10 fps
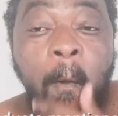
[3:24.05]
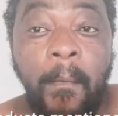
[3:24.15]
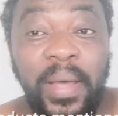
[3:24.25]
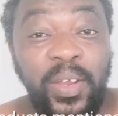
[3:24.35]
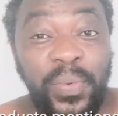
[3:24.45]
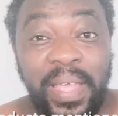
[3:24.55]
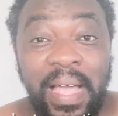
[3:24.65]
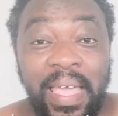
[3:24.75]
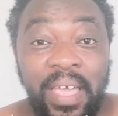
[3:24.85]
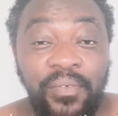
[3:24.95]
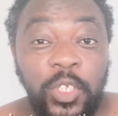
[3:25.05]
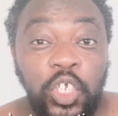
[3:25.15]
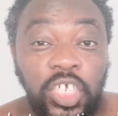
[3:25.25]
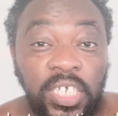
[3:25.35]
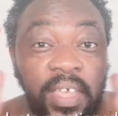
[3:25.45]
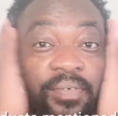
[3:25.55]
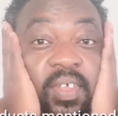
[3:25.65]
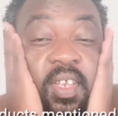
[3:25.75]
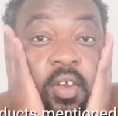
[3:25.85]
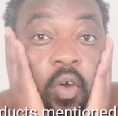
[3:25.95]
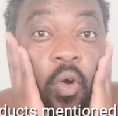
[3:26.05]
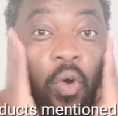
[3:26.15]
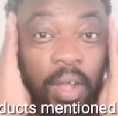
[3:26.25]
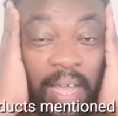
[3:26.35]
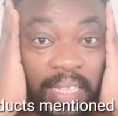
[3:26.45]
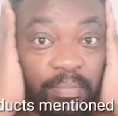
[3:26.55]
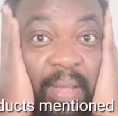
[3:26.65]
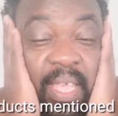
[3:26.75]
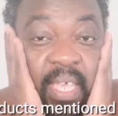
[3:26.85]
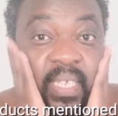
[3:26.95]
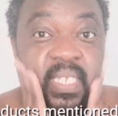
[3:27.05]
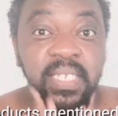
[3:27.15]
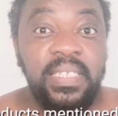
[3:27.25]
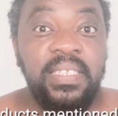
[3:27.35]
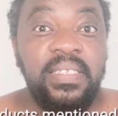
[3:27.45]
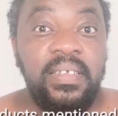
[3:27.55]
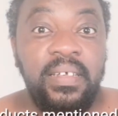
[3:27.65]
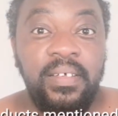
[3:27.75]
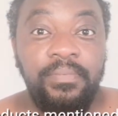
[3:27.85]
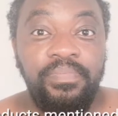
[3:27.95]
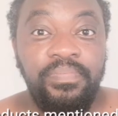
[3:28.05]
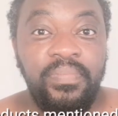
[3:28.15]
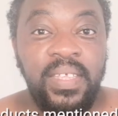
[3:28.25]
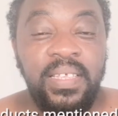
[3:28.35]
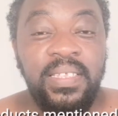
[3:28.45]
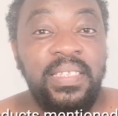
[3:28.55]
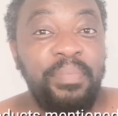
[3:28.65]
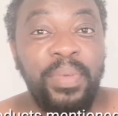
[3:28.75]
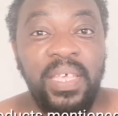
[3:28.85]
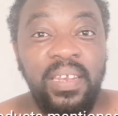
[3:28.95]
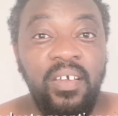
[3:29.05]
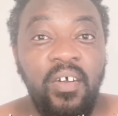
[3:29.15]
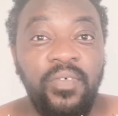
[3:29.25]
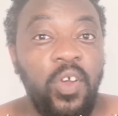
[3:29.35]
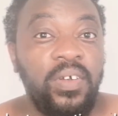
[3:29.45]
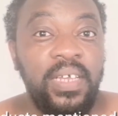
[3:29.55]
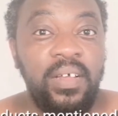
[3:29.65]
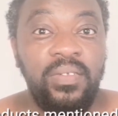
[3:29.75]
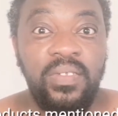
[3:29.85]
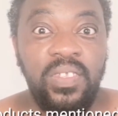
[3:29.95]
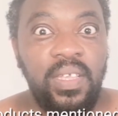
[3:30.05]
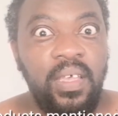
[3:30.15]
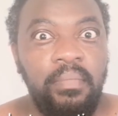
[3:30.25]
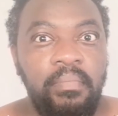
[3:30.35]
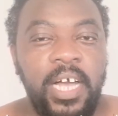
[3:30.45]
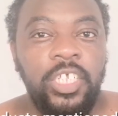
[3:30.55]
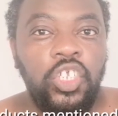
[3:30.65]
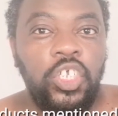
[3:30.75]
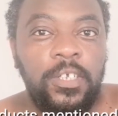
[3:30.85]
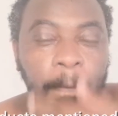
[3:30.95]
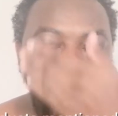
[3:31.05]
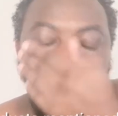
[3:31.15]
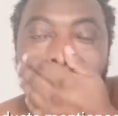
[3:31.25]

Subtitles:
Oh, by the way, I haven't shaven or cut my hair since the beginning of lockdowns in March.